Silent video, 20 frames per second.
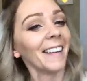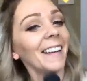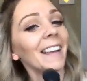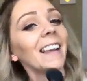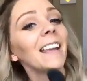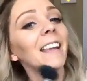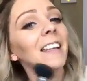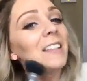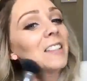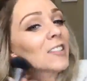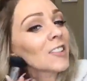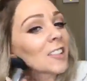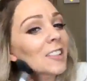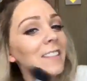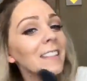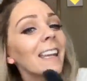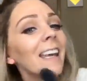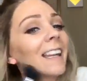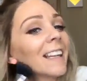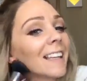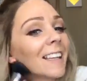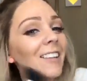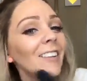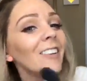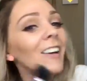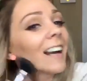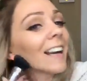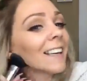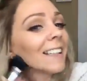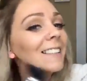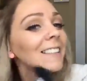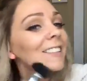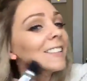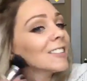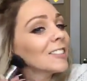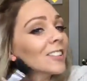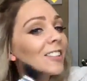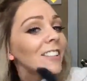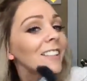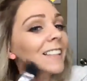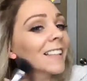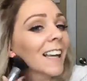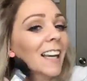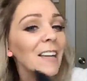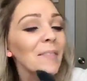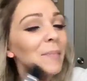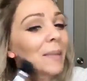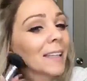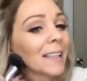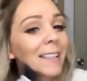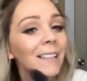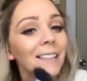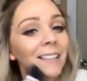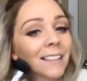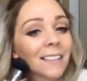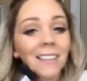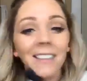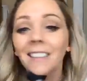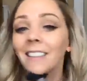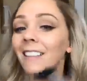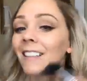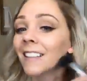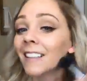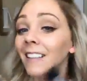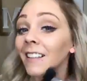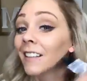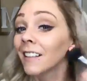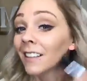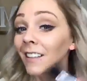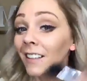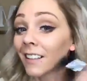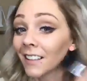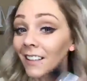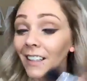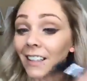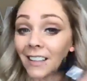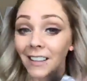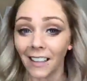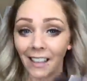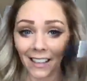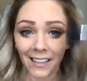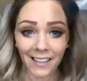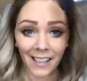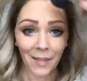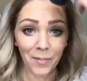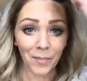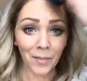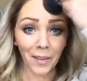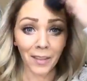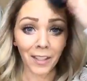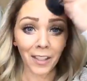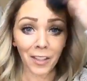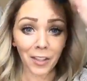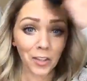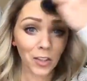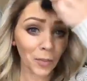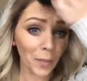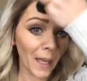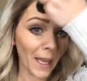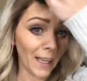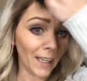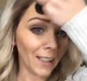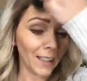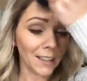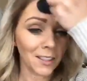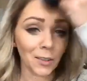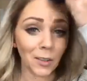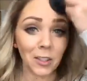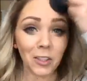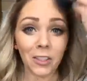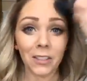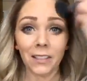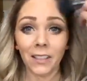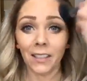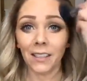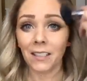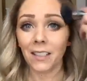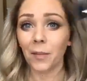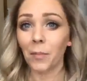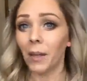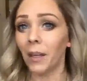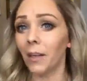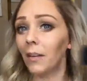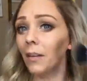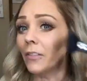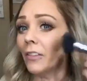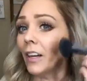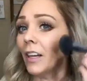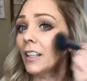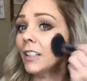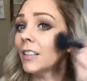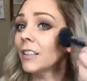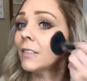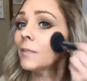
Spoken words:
He's just kidding, you guys. He's really not mean. He thinks I'm a little dramatic, so he just likes to make fun.